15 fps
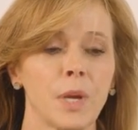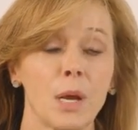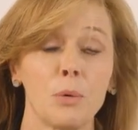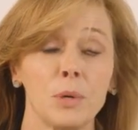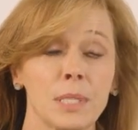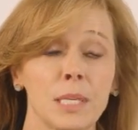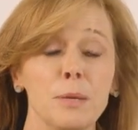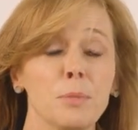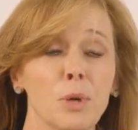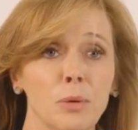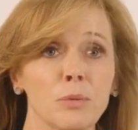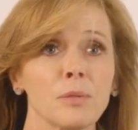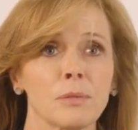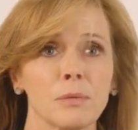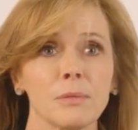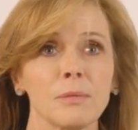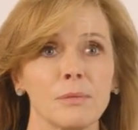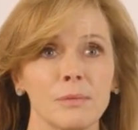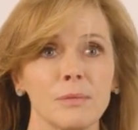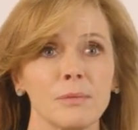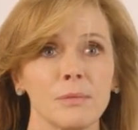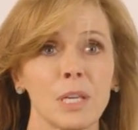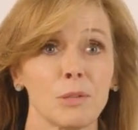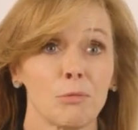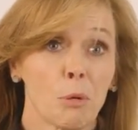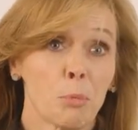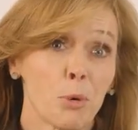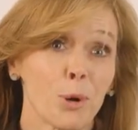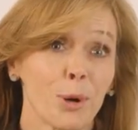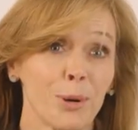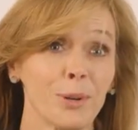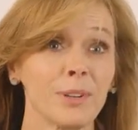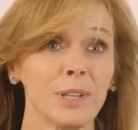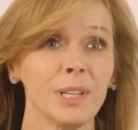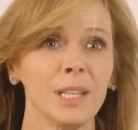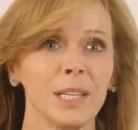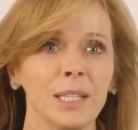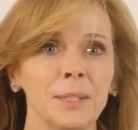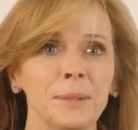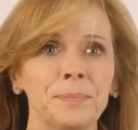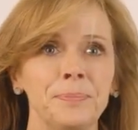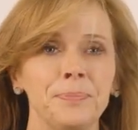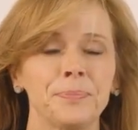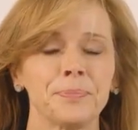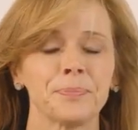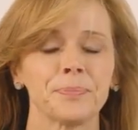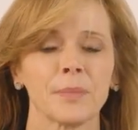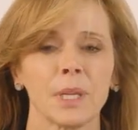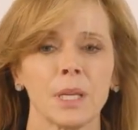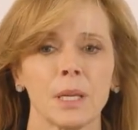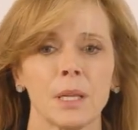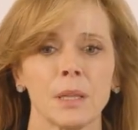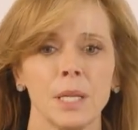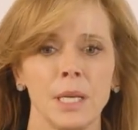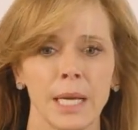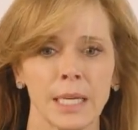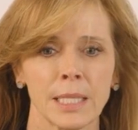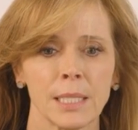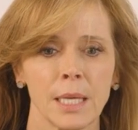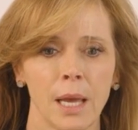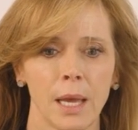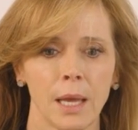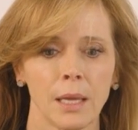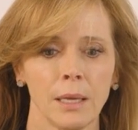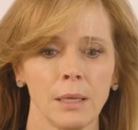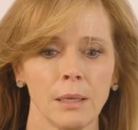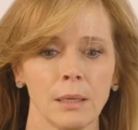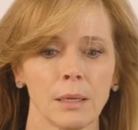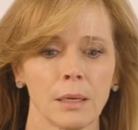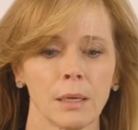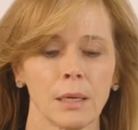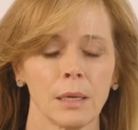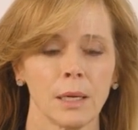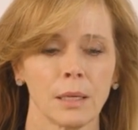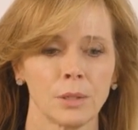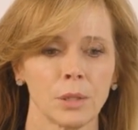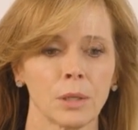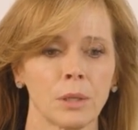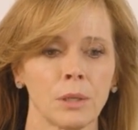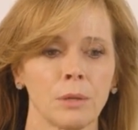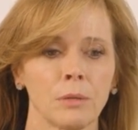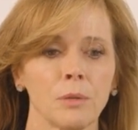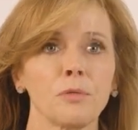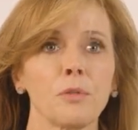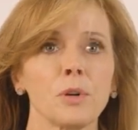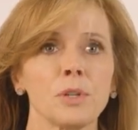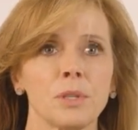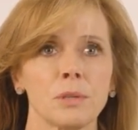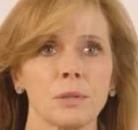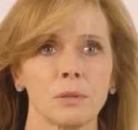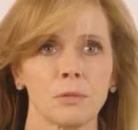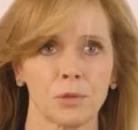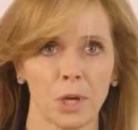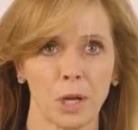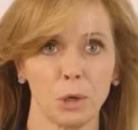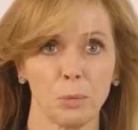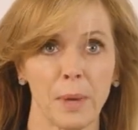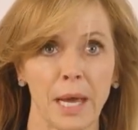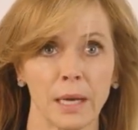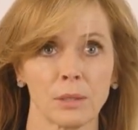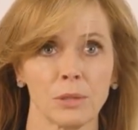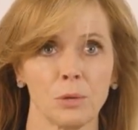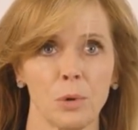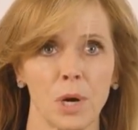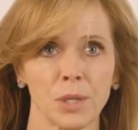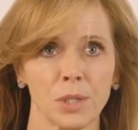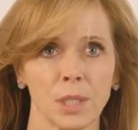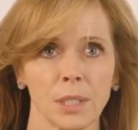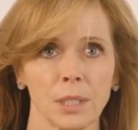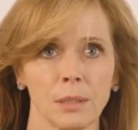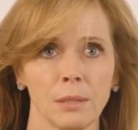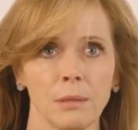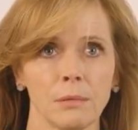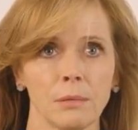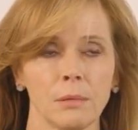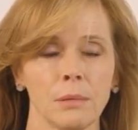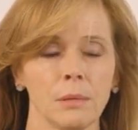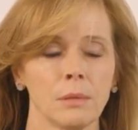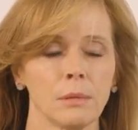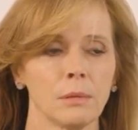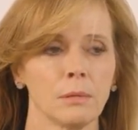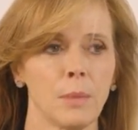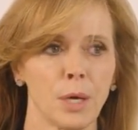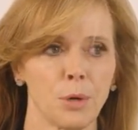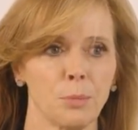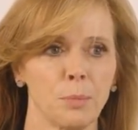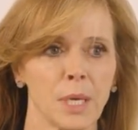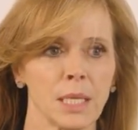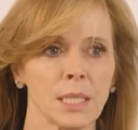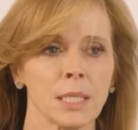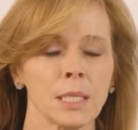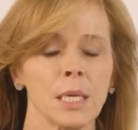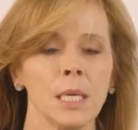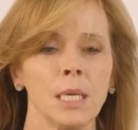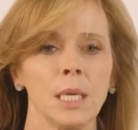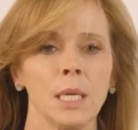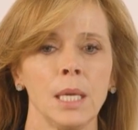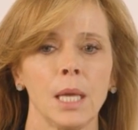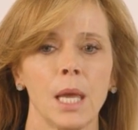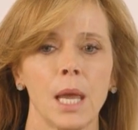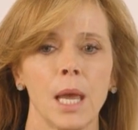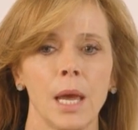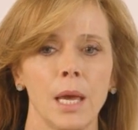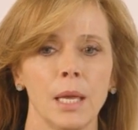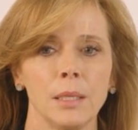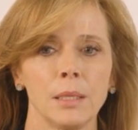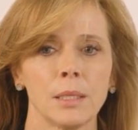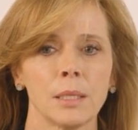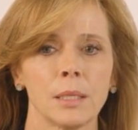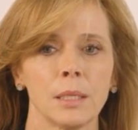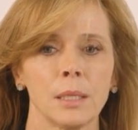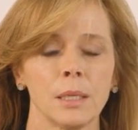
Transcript: always keep notes as a reporter. The next day, I took the first shuttle back to Washington, my home base, and